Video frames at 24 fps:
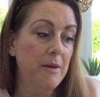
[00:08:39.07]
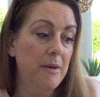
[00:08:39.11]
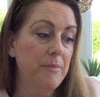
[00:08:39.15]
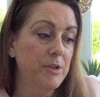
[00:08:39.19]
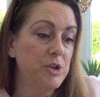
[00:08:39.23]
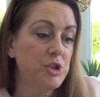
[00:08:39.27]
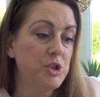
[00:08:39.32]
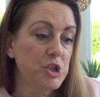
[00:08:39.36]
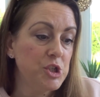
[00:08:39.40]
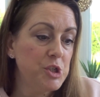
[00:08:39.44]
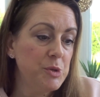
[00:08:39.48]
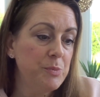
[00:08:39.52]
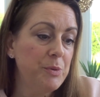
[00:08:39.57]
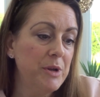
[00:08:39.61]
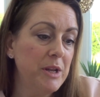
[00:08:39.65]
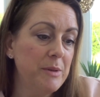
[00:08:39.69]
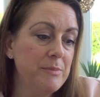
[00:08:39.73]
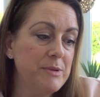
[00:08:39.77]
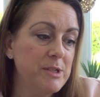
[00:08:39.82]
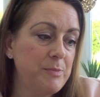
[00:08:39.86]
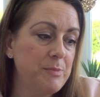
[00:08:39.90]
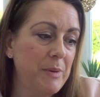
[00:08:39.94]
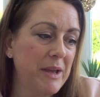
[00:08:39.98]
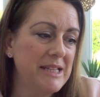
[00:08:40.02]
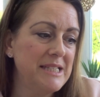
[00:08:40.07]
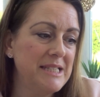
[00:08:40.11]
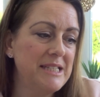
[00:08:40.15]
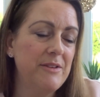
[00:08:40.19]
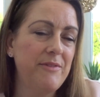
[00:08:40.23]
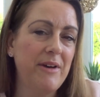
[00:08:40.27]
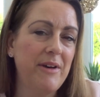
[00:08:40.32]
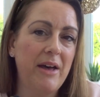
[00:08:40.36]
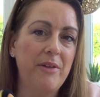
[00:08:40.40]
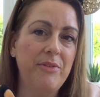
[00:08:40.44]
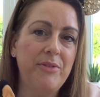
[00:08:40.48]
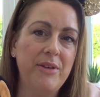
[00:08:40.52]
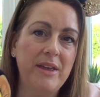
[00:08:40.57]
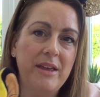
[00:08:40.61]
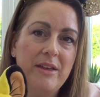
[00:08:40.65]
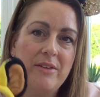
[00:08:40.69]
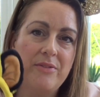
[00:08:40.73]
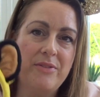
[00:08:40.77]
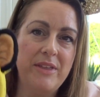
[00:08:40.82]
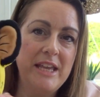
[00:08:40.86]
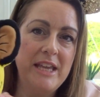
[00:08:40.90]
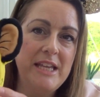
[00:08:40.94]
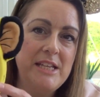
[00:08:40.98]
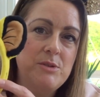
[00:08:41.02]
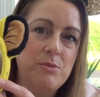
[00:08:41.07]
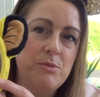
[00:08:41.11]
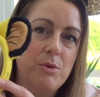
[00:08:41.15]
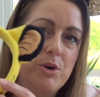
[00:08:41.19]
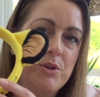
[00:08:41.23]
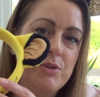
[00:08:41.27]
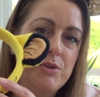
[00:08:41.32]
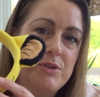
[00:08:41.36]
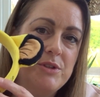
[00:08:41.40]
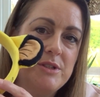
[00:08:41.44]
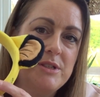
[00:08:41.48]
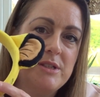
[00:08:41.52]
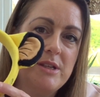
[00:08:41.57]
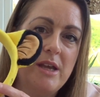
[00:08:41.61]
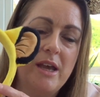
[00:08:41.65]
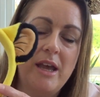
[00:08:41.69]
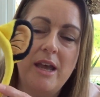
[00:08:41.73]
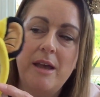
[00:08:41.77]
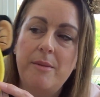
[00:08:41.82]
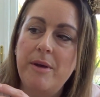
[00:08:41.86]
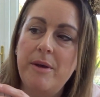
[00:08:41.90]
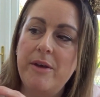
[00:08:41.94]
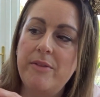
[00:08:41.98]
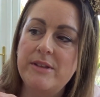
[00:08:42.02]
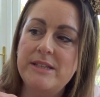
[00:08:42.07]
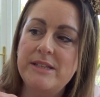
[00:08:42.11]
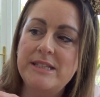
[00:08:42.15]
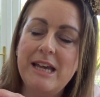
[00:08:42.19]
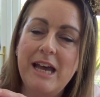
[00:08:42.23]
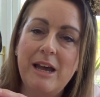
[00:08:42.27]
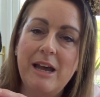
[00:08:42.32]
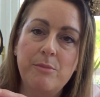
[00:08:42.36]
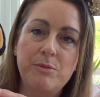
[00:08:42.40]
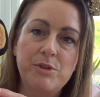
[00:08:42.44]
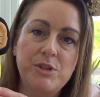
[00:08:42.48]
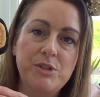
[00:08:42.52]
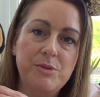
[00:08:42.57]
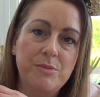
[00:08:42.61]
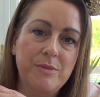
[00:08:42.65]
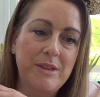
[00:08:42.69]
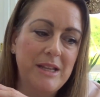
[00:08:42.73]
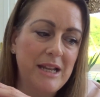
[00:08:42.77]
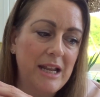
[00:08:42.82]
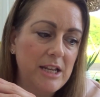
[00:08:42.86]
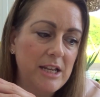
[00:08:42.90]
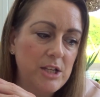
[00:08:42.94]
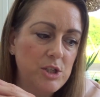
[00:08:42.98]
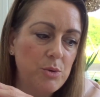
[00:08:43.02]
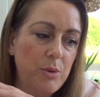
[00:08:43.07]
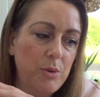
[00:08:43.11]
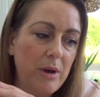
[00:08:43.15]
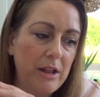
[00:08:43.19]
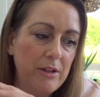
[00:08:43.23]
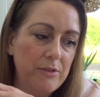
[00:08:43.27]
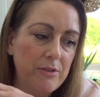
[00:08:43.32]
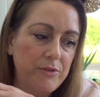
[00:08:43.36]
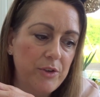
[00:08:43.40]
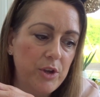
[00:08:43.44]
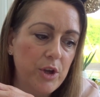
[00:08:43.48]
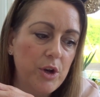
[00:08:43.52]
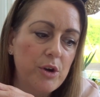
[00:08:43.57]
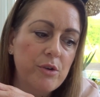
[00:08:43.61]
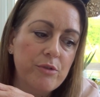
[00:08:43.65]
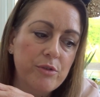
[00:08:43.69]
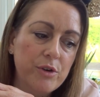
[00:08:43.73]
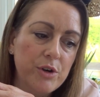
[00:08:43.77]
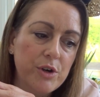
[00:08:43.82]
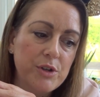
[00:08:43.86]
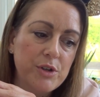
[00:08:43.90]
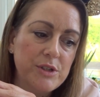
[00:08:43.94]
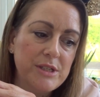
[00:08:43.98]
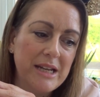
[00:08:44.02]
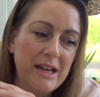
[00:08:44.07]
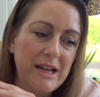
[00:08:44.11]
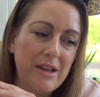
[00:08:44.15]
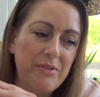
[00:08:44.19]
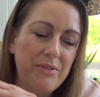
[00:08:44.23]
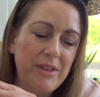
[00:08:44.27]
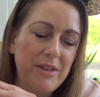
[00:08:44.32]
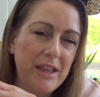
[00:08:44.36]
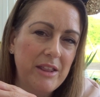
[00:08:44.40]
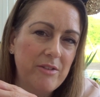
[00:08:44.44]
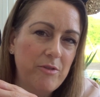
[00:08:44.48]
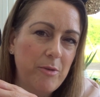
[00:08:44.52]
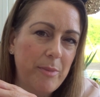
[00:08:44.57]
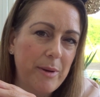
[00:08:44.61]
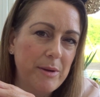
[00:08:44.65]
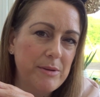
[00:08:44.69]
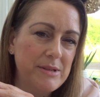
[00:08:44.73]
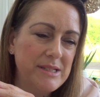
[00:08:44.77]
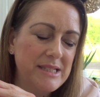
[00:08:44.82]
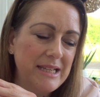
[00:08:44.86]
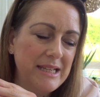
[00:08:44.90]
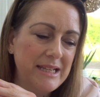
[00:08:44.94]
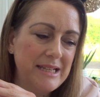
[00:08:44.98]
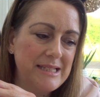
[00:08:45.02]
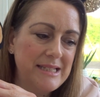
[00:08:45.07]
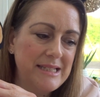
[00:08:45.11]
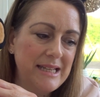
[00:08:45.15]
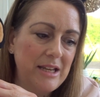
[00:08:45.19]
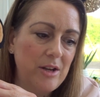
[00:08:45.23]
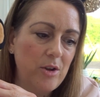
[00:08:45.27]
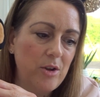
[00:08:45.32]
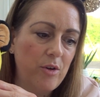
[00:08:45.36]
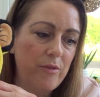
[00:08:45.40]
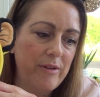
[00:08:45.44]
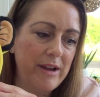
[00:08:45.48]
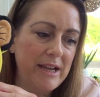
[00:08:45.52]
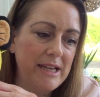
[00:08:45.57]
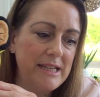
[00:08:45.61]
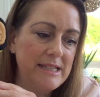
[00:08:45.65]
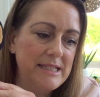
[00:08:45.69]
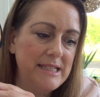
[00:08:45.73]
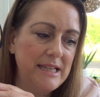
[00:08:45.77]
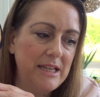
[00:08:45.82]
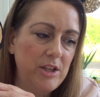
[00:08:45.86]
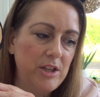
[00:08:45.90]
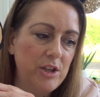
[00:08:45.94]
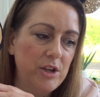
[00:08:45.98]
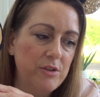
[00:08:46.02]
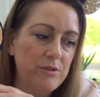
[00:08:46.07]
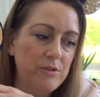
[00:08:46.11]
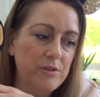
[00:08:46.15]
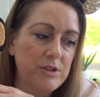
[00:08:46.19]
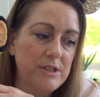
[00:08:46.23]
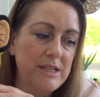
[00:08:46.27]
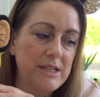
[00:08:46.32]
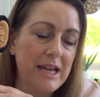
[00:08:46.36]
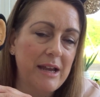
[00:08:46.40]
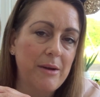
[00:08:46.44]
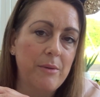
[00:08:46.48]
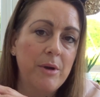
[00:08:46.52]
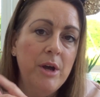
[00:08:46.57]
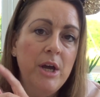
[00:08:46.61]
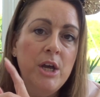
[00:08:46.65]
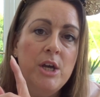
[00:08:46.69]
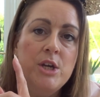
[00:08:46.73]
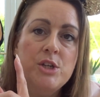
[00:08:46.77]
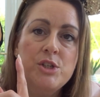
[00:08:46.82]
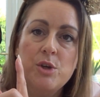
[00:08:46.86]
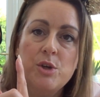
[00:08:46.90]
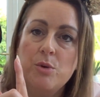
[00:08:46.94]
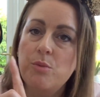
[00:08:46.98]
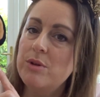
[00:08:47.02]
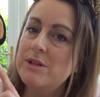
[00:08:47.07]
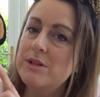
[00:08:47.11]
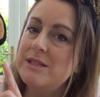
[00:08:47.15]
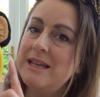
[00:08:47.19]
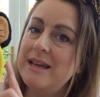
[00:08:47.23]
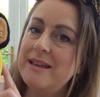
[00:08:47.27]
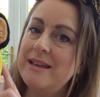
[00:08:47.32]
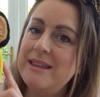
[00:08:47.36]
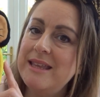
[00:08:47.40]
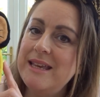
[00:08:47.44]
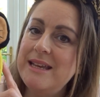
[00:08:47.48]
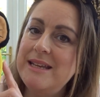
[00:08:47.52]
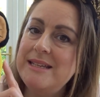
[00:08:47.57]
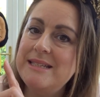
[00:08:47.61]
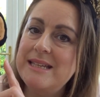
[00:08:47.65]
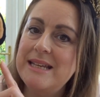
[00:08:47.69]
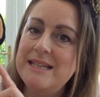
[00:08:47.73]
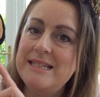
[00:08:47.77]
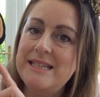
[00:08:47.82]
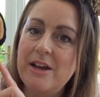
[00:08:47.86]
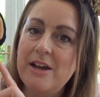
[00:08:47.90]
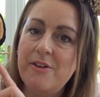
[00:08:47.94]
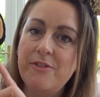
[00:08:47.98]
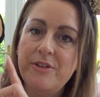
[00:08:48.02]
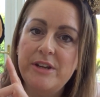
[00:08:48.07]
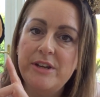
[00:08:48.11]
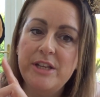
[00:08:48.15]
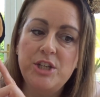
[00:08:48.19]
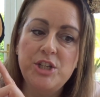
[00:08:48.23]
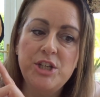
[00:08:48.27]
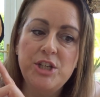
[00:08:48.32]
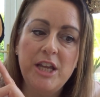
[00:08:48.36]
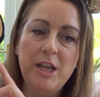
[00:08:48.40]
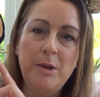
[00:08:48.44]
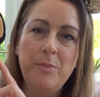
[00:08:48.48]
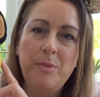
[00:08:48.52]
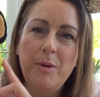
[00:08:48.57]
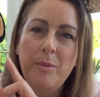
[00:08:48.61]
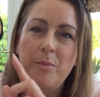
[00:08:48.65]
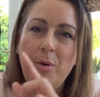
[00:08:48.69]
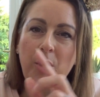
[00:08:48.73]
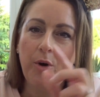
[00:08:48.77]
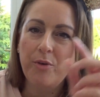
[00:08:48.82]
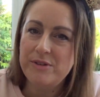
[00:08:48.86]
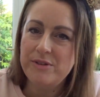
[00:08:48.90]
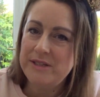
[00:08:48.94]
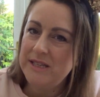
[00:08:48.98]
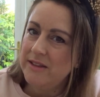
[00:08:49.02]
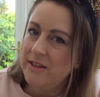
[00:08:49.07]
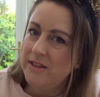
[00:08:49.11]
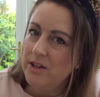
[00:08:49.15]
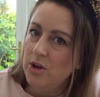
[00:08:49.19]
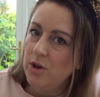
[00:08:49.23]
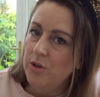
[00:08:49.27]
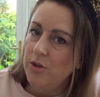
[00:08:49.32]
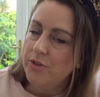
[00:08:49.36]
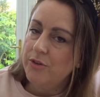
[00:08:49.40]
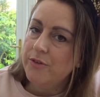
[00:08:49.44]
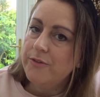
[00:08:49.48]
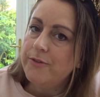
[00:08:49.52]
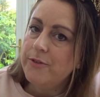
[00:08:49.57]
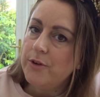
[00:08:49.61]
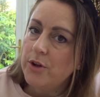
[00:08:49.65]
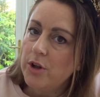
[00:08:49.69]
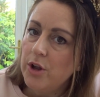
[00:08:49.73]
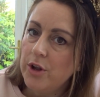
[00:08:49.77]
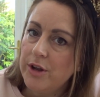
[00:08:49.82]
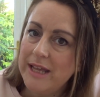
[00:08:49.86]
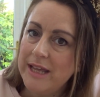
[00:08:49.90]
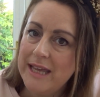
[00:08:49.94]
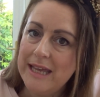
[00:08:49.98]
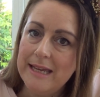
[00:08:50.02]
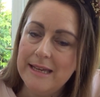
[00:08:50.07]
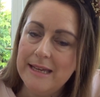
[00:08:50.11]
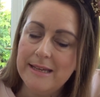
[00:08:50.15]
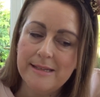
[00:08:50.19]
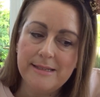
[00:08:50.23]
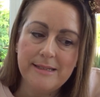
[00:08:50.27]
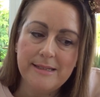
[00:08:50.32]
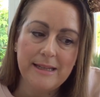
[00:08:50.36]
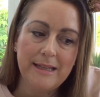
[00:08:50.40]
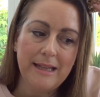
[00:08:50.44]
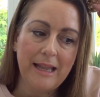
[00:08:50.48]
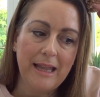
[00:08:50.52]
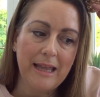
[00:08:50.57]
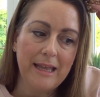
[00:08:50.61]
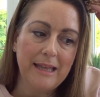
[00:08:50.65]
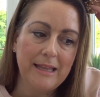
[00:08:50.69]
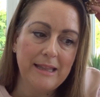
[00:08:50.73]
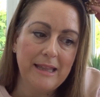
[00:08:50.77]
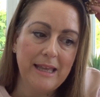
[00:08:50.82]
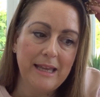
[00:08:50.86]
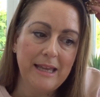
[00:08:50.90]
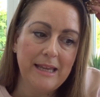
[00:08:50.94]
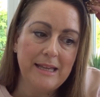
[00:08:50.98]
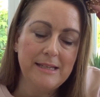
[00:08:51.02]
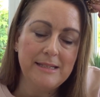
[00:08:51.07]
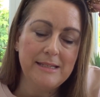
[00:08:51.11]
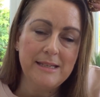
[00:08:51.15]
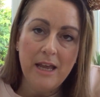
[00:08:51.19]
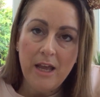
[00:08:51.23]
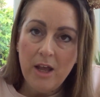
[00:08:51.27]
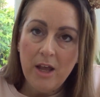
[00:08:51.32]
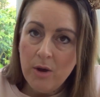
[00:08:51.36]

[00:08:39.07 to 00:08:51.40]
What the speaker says: Just to put it in perspective, I think these ones at the time was something like 12 euros and I think they're about 16 or 18 euros now. So ones like these are definitely cheaper, but obviously they're not the full-on ears like these.